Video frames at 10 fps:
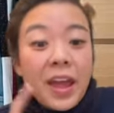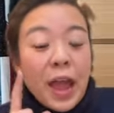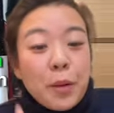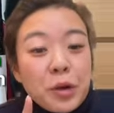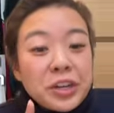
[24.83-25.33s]

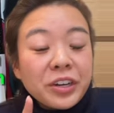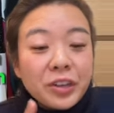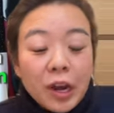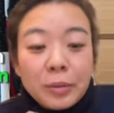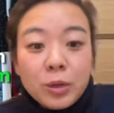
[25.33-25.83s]
And when your
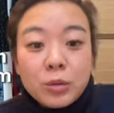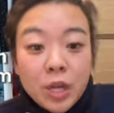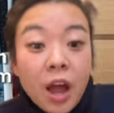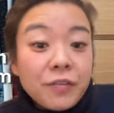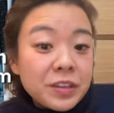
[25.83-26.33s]
alarm goes
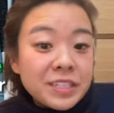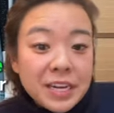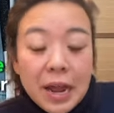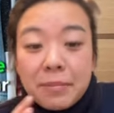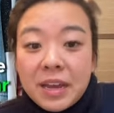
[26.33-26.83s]
off this
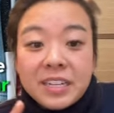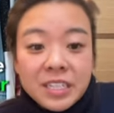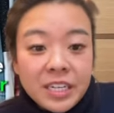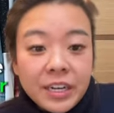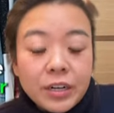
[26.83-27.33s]
time
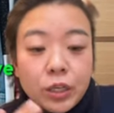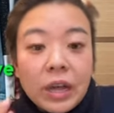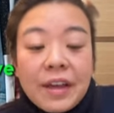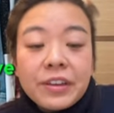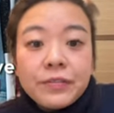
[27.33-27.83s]
next year, you'll
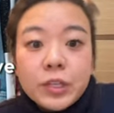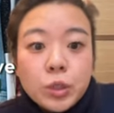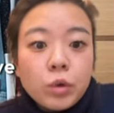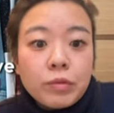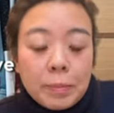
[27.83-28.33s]
have a
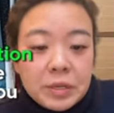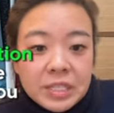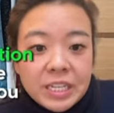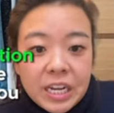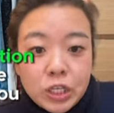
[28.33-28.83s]
visual
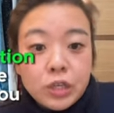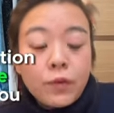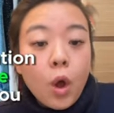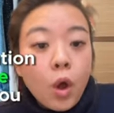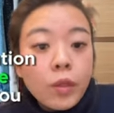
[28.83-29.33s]
representation of
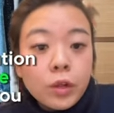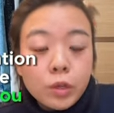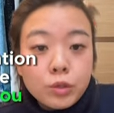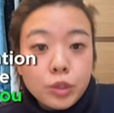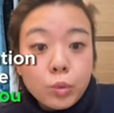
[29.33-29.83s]
all the
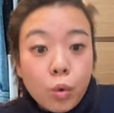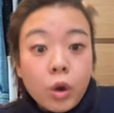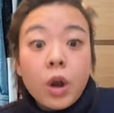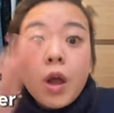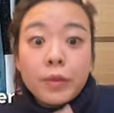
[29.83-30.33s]
clothes you
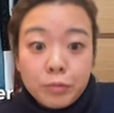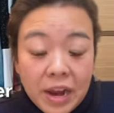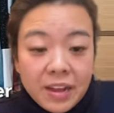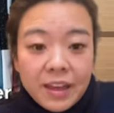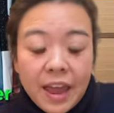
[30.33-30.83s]
wore on the
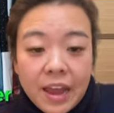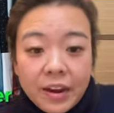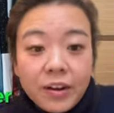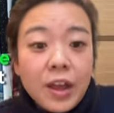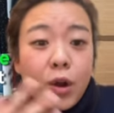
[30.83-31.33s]
right of the
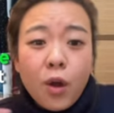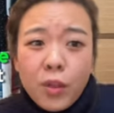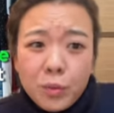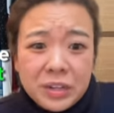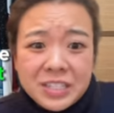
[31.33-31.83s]
hanger and all
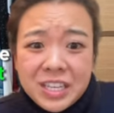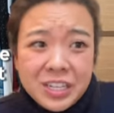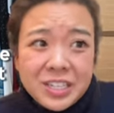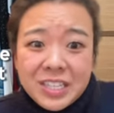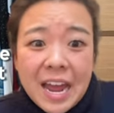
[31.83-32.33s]
the ones that
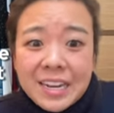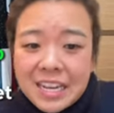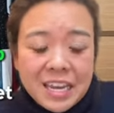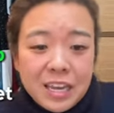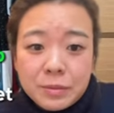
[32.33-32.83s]
just sat
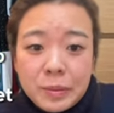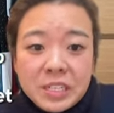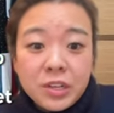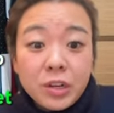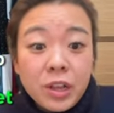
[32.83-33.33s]
taking up
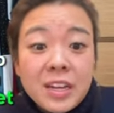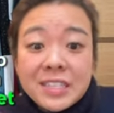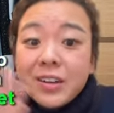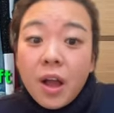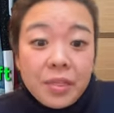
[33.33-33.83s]
space in your
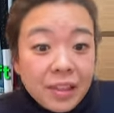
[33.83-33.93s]
closet on the